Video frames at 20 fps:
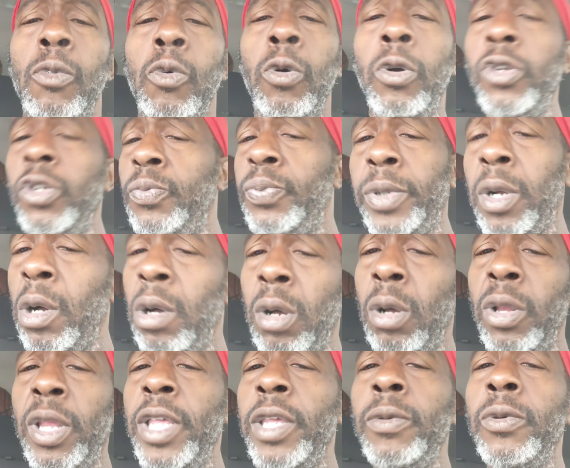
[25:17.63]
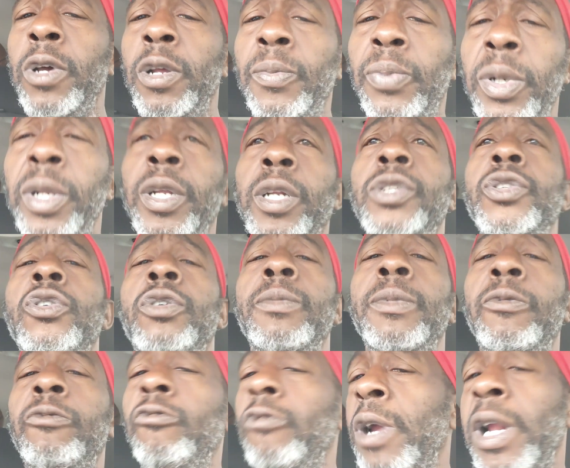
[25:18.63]
or you put all that you were gonna put into
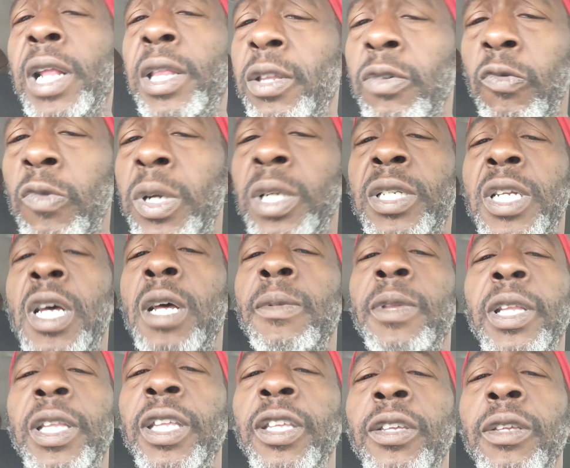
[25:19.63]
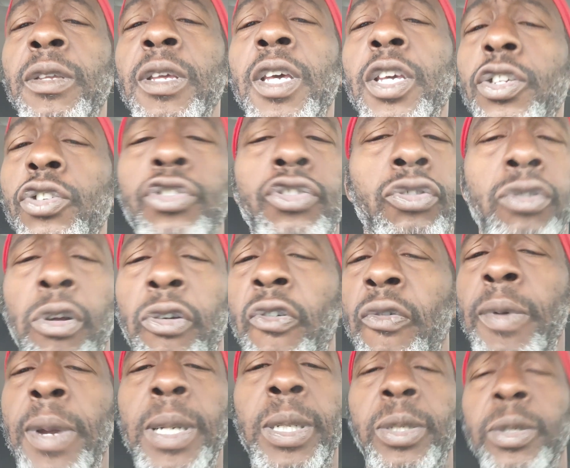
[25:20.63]
them right at the one time that they you struck
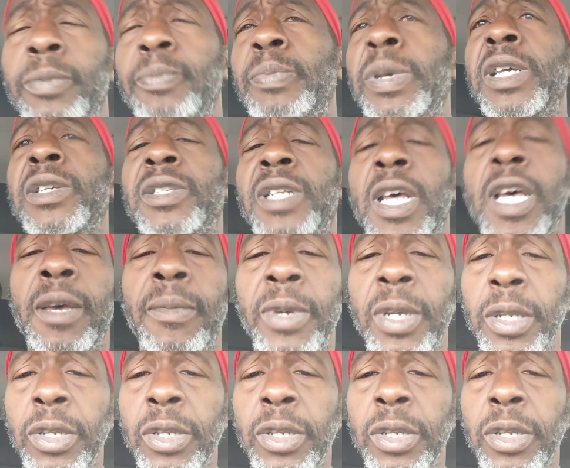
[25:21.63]
right at the best time,